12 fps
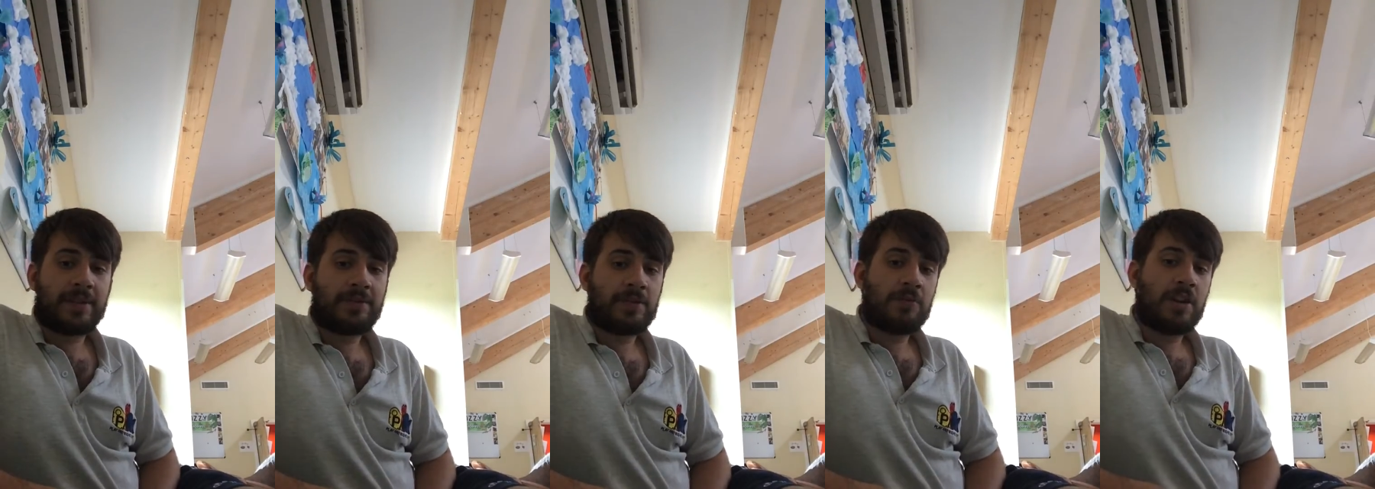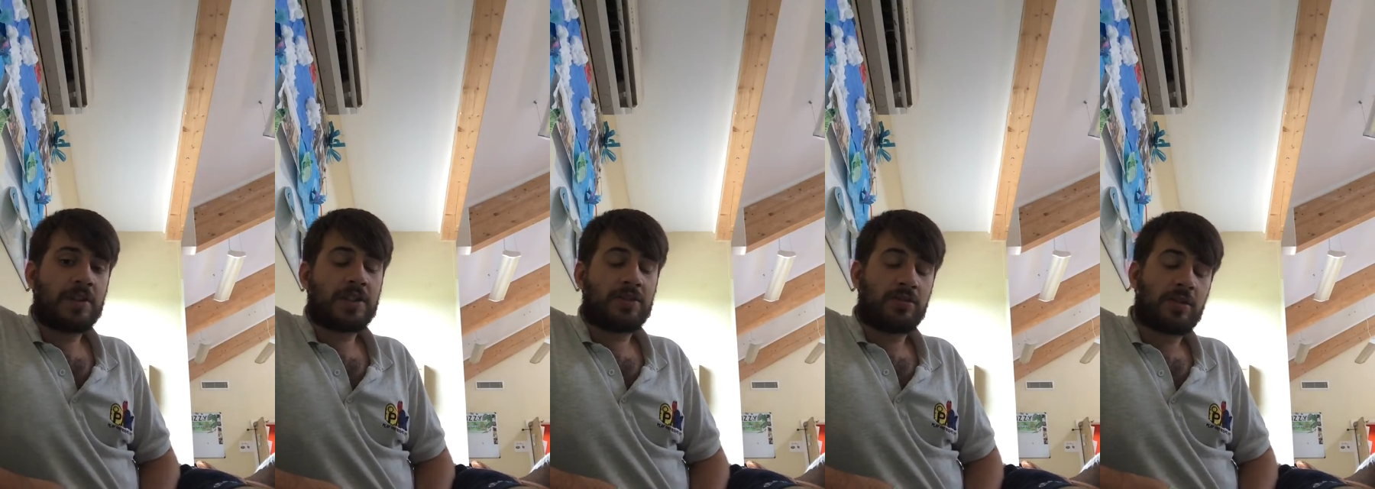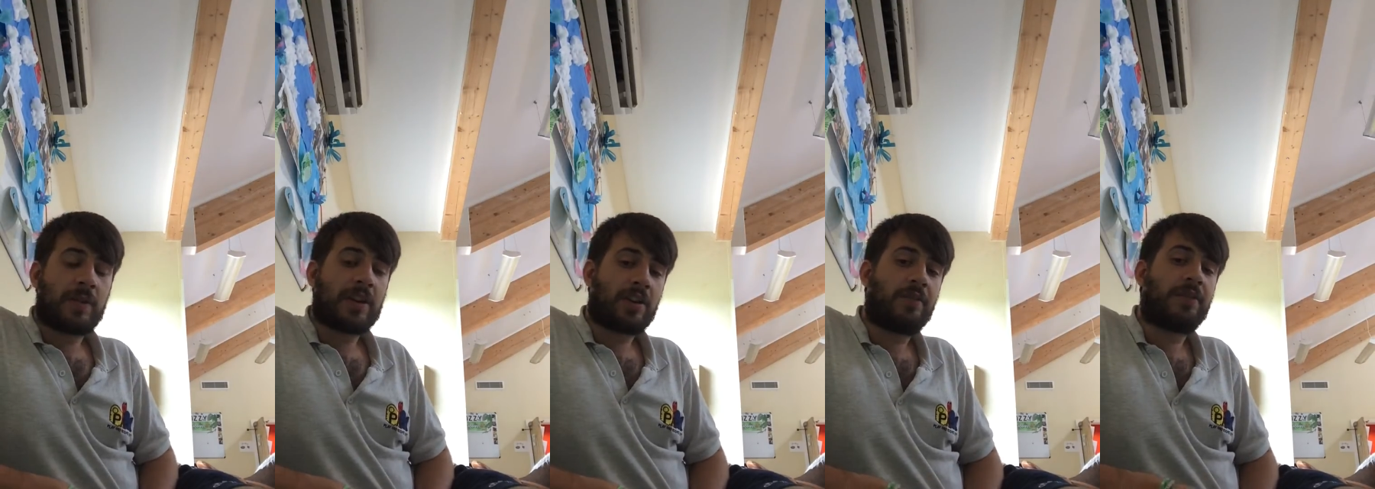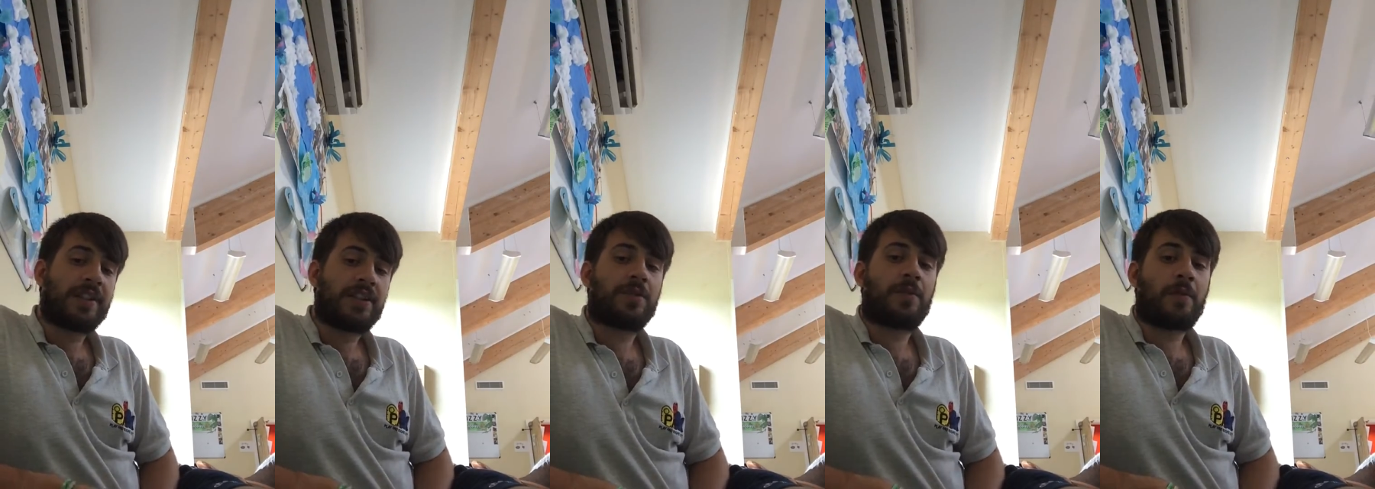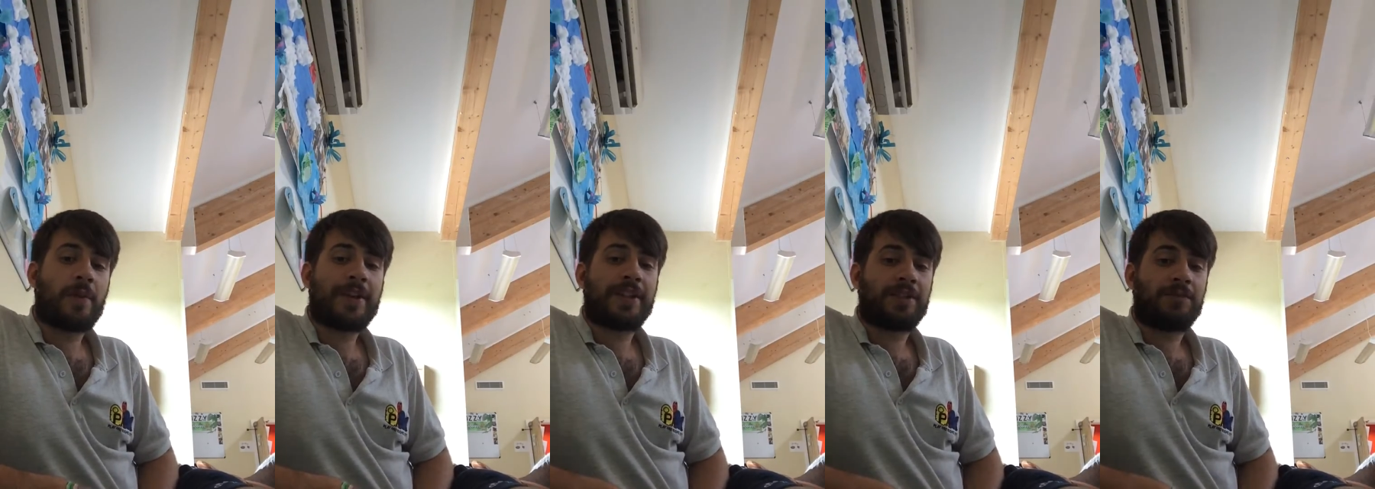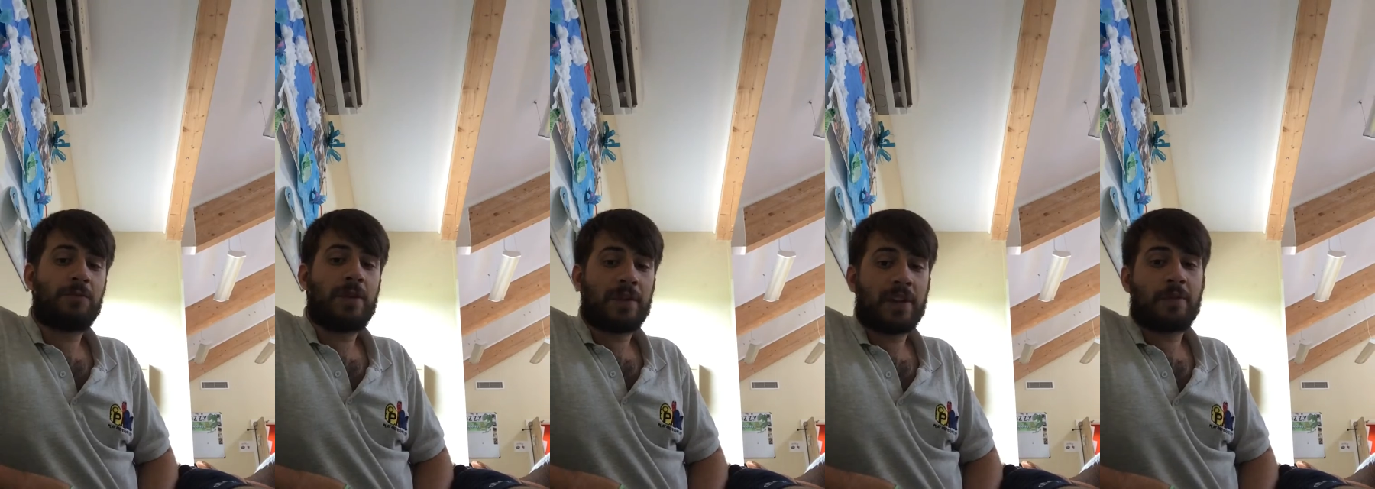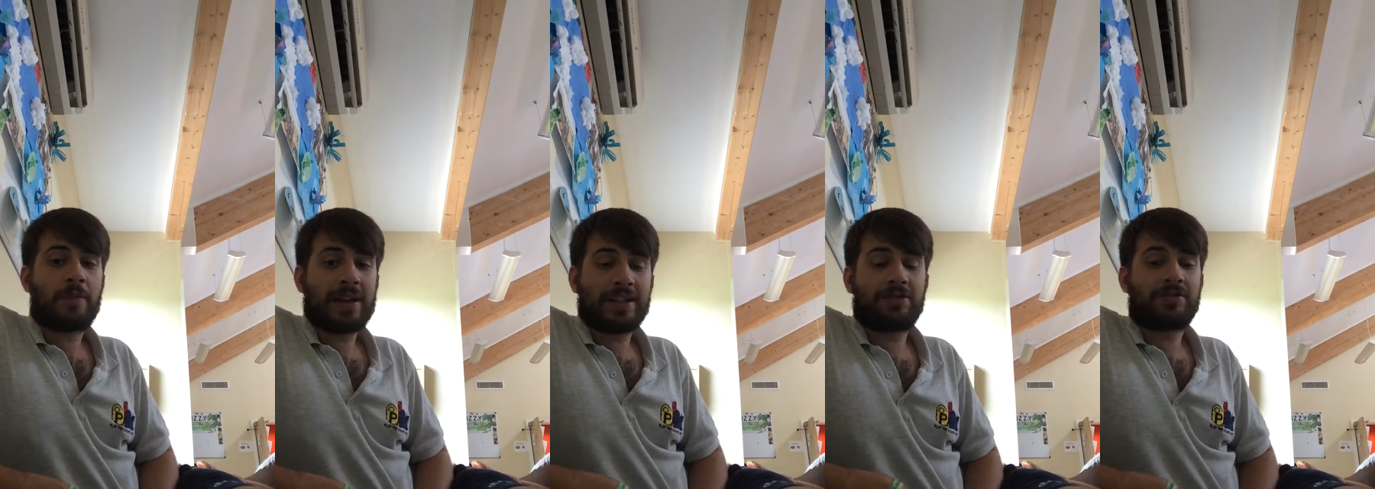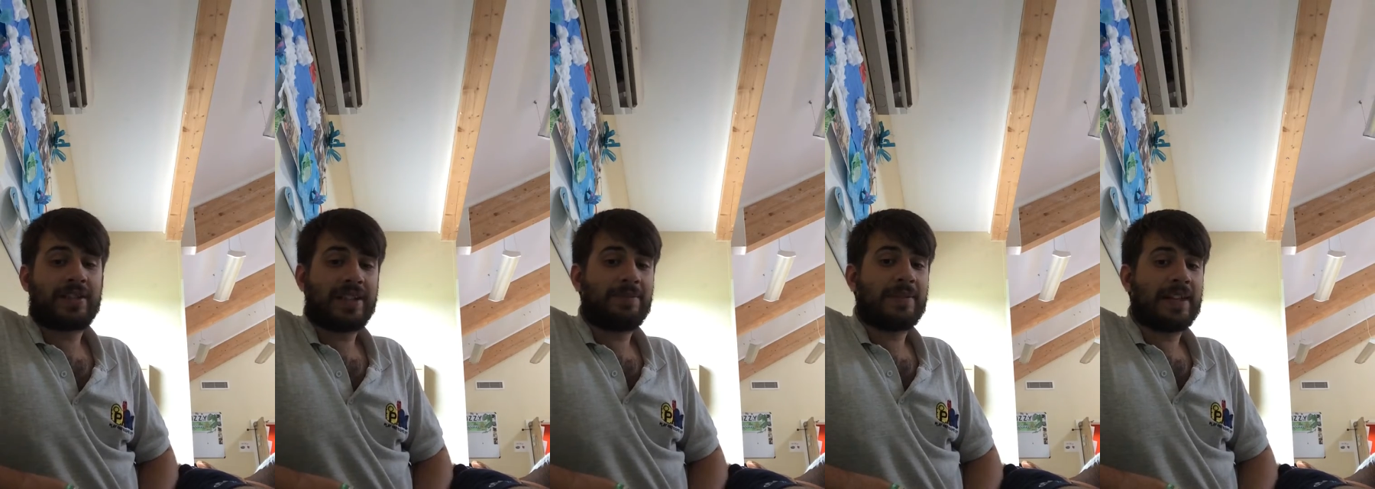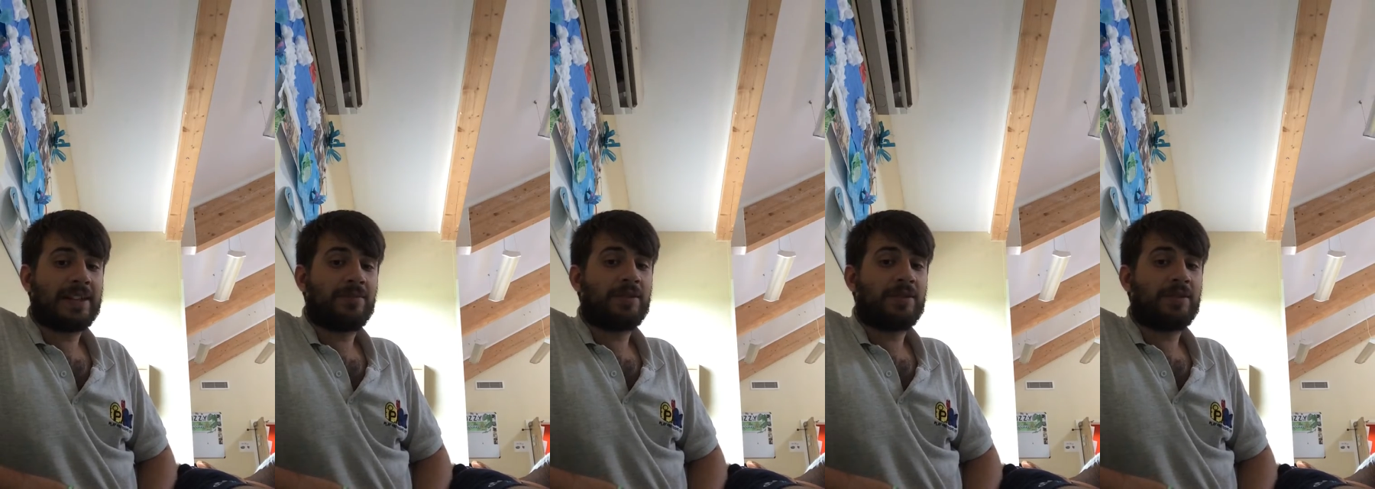if you were to talk about confidential information with another manager or team leader,